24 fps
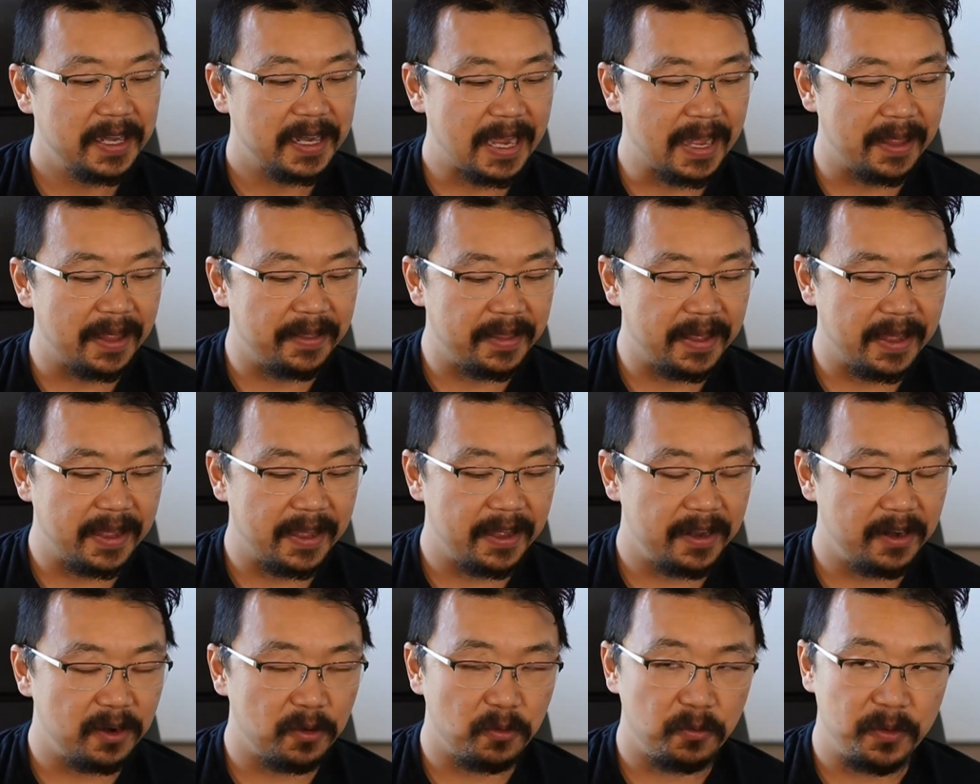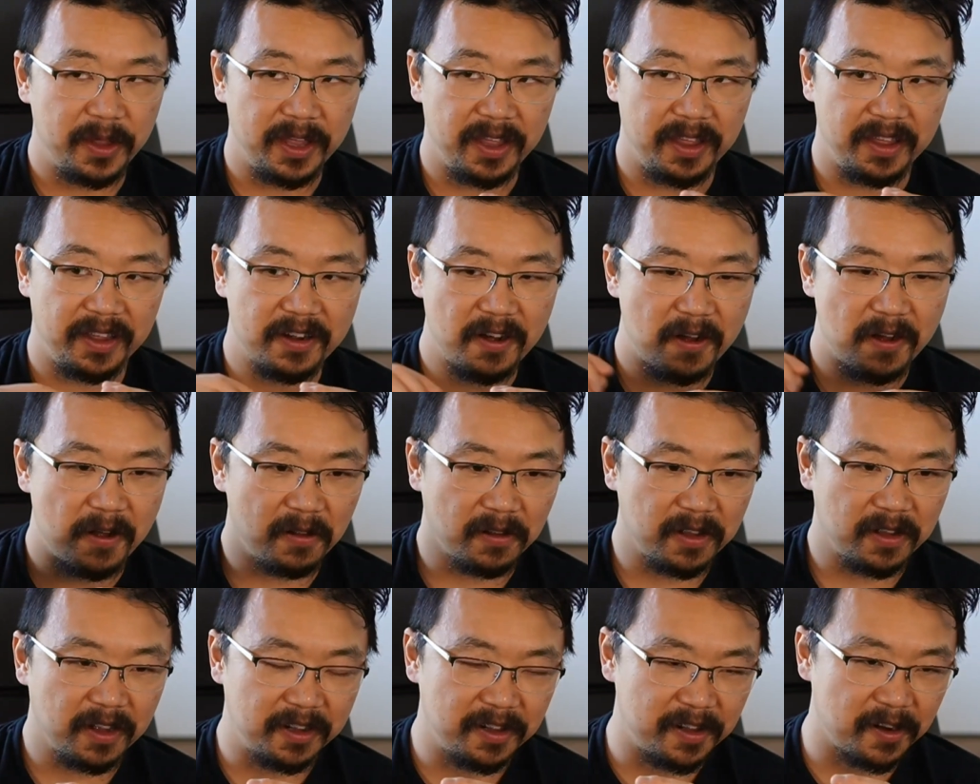And then we
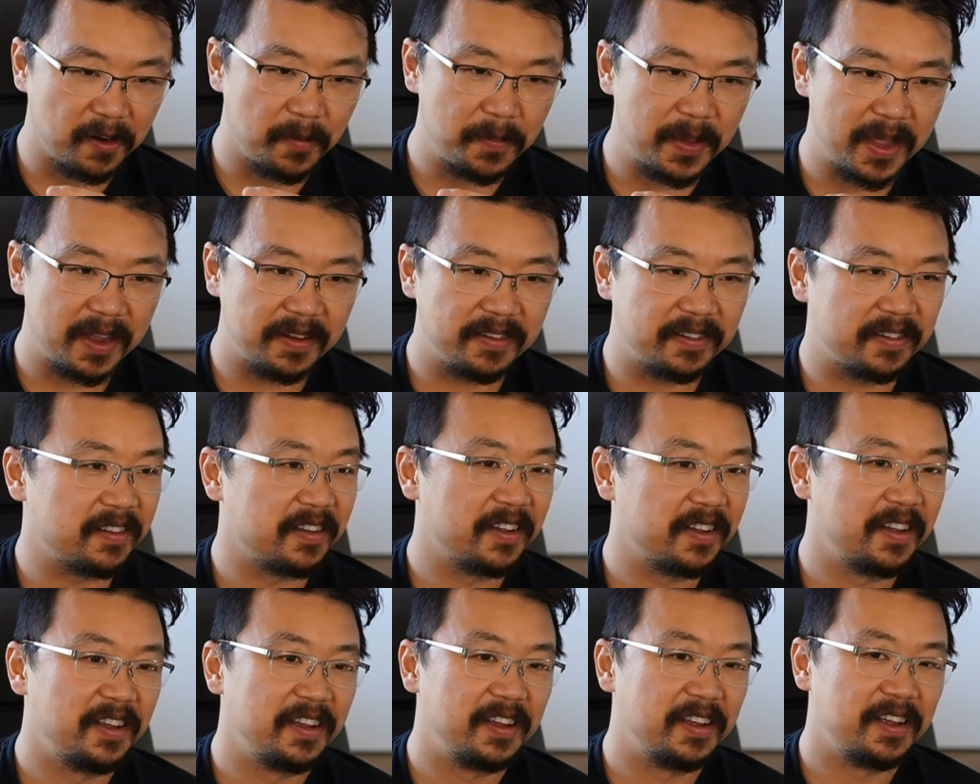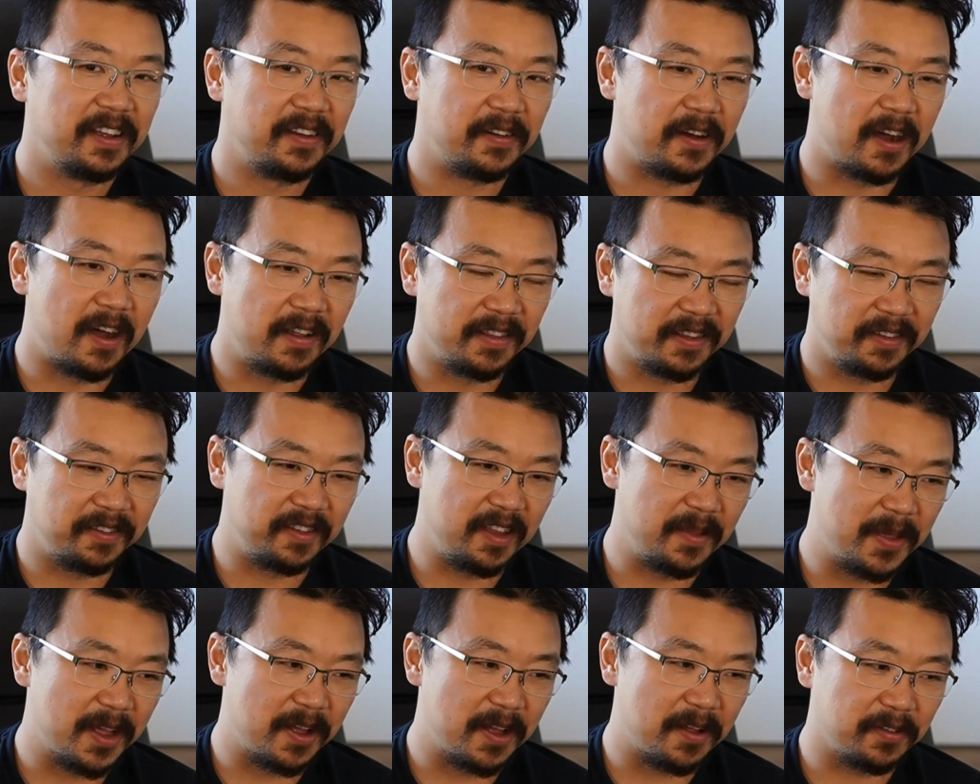call Clearbit on this
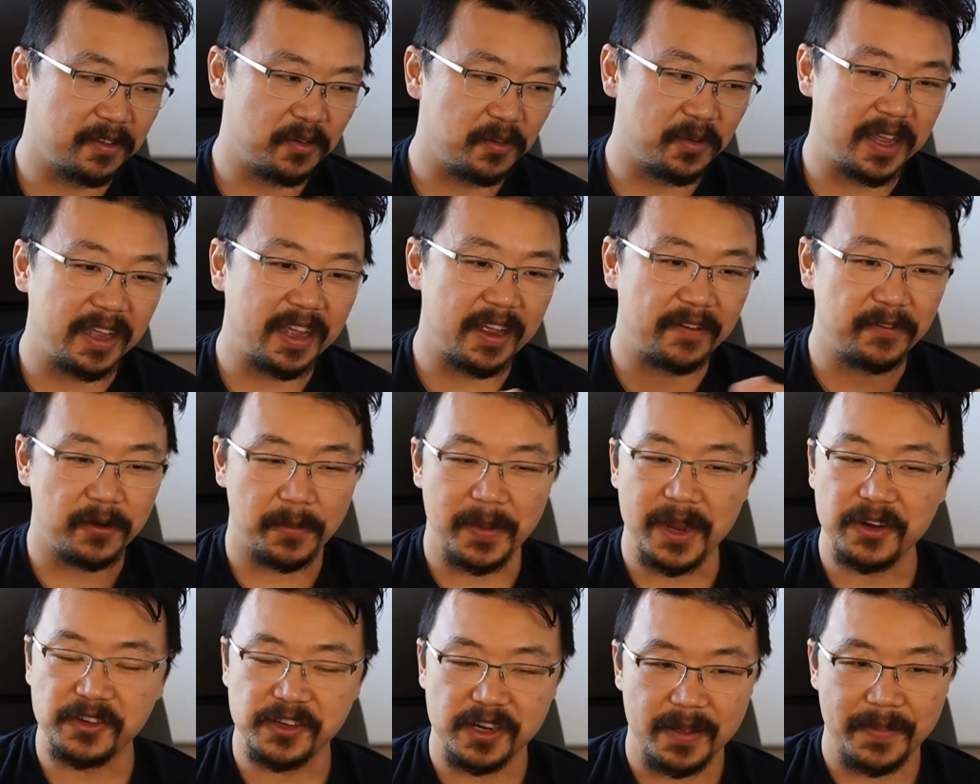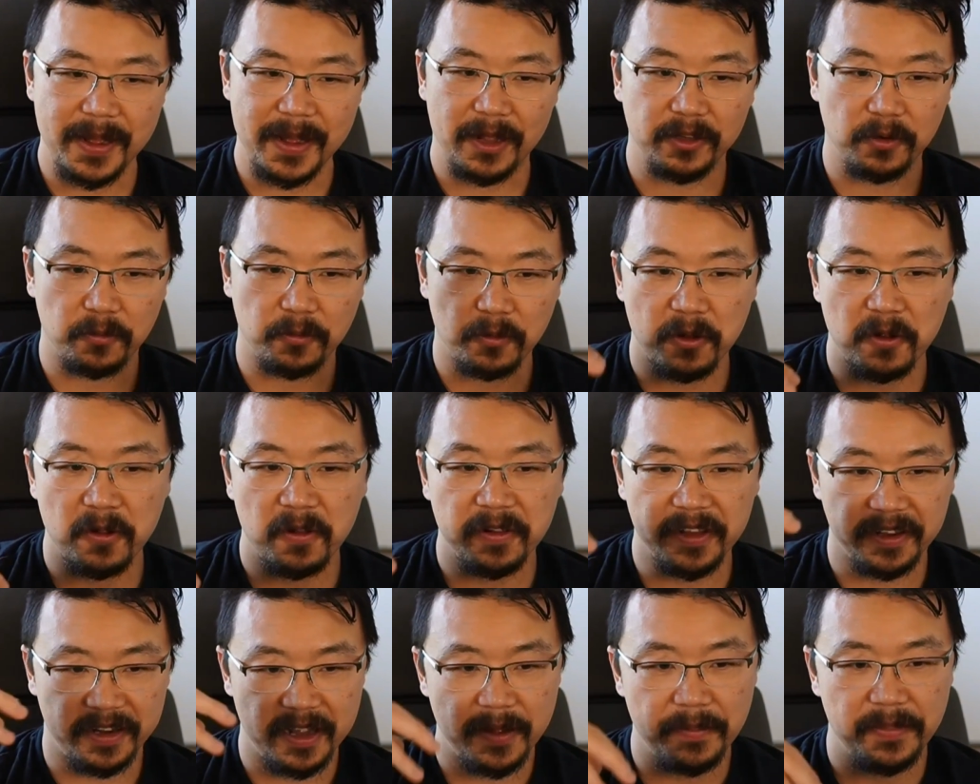email so we can get information about the
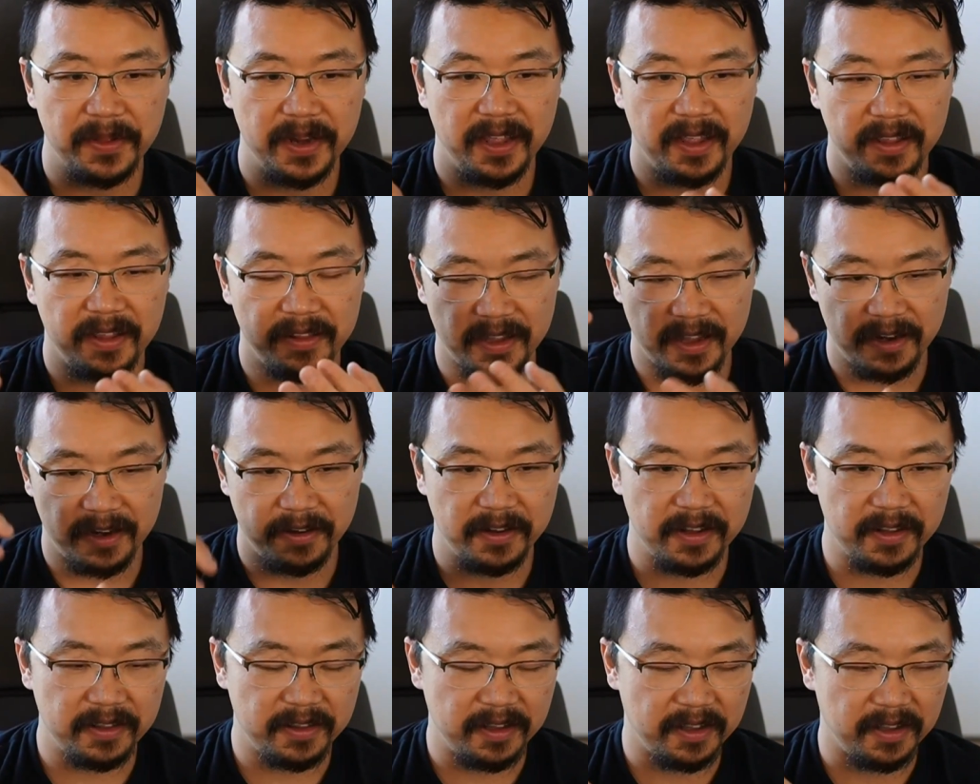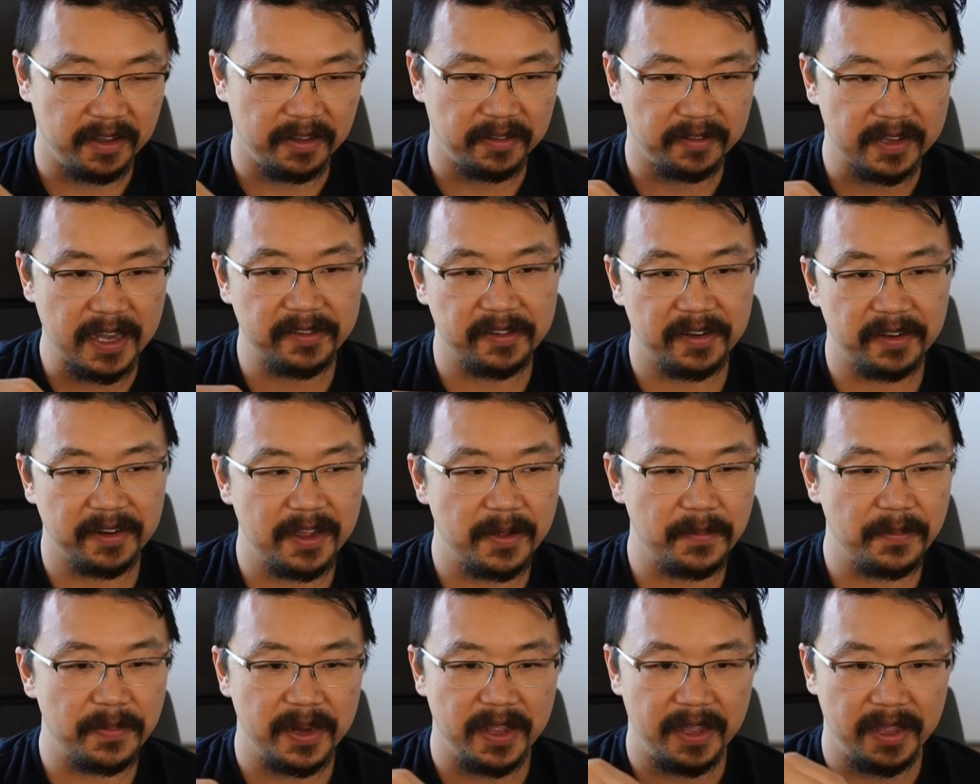role, the company, the size of the
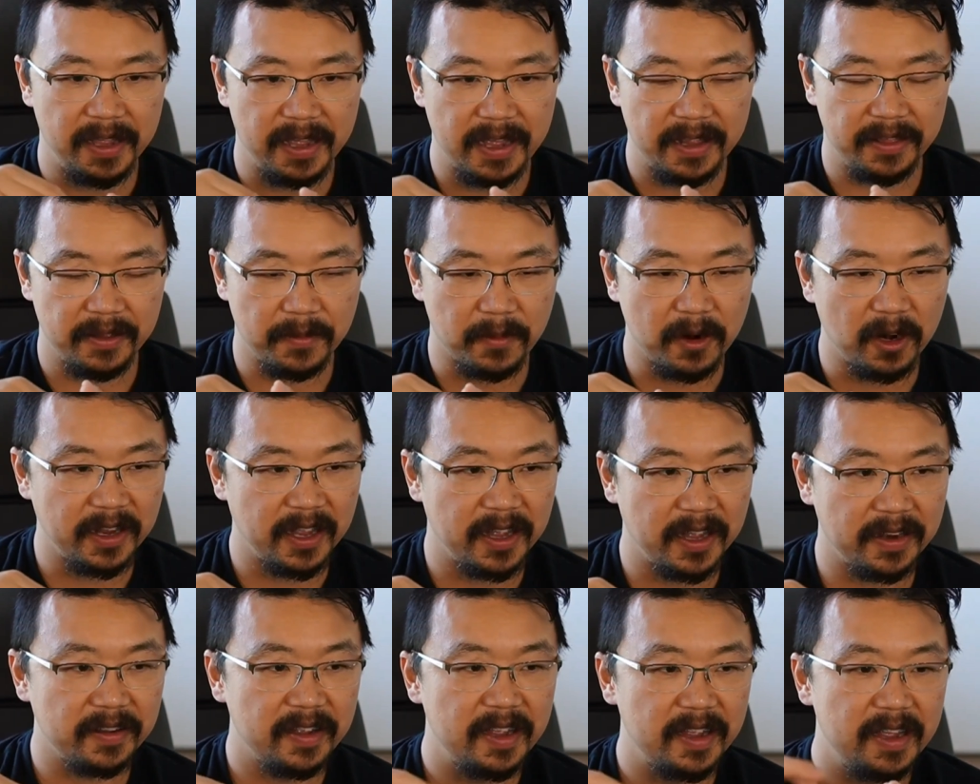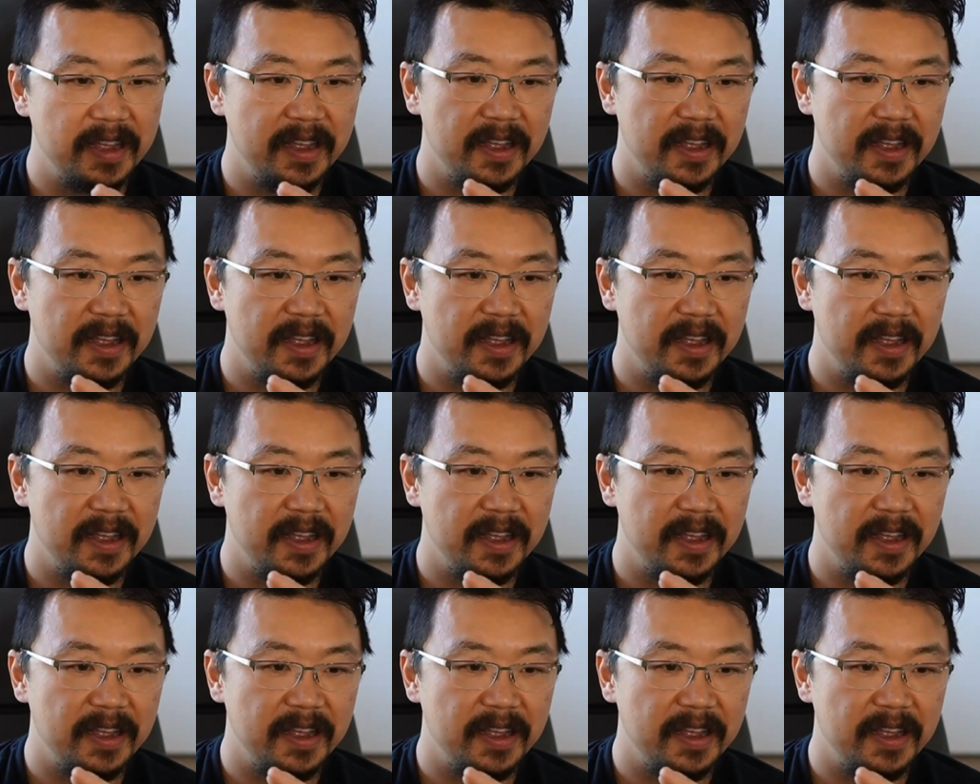company, and the market.